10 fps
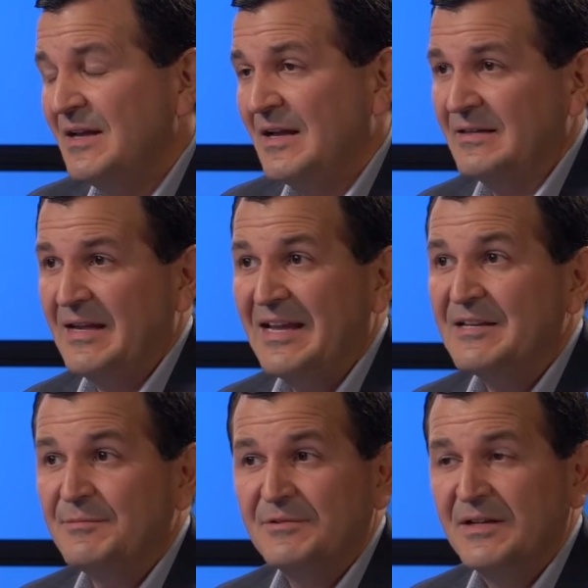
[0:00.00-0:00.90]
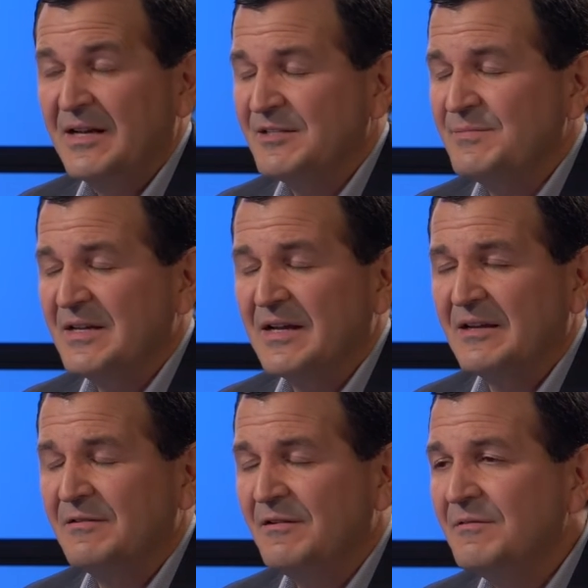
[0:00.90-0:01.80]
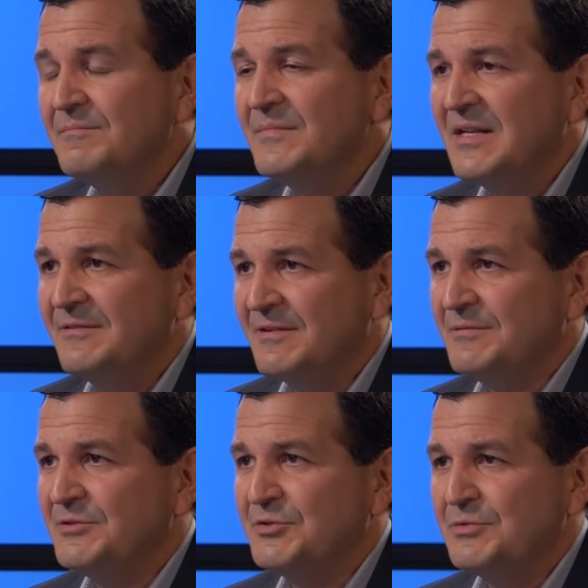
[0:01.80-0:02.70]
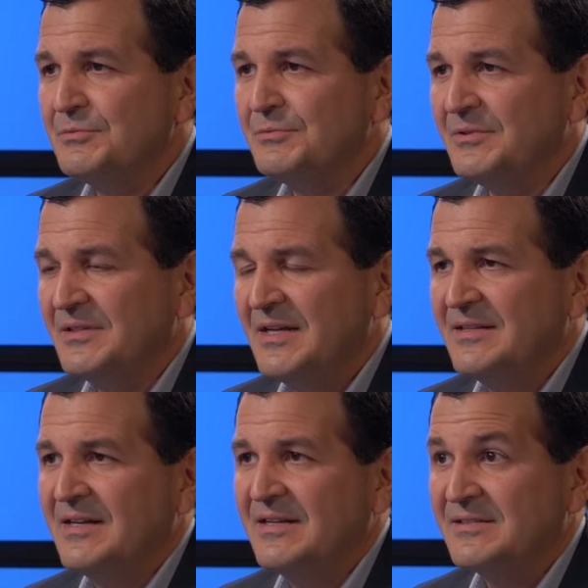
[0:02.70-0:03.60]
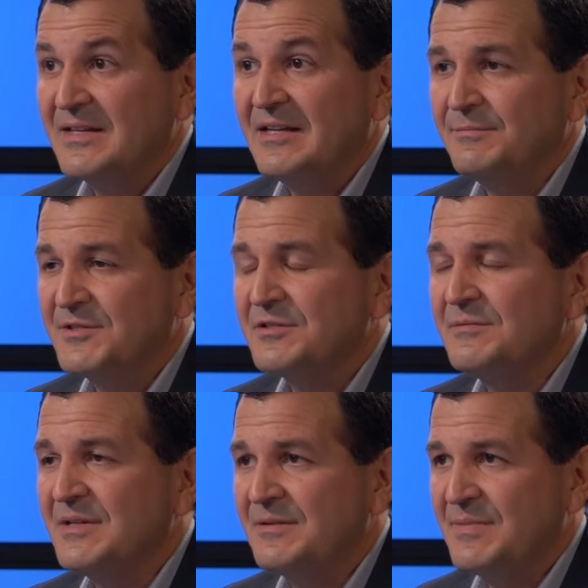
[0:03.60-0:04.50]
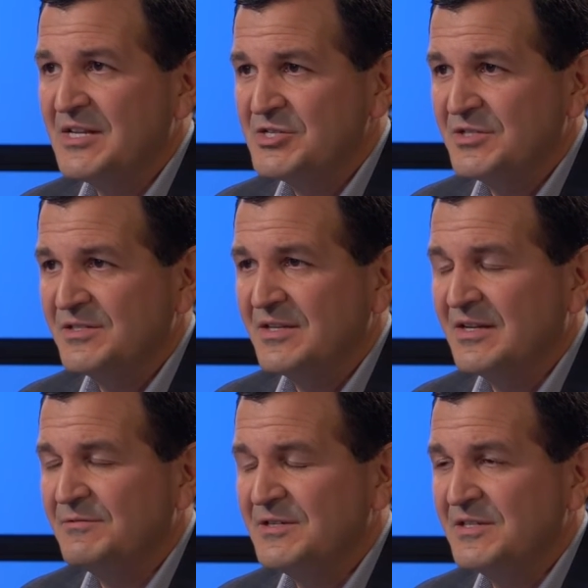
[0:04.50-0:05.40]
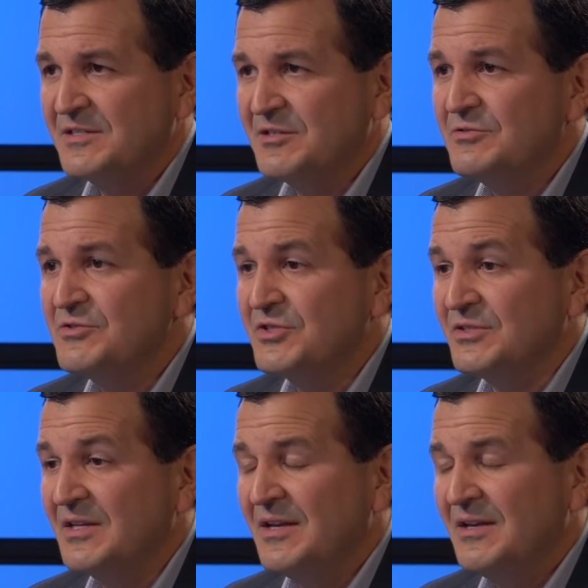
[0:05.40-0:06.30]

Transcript: And ECMO has been an unbelievable tool that has helped so many patients in our institution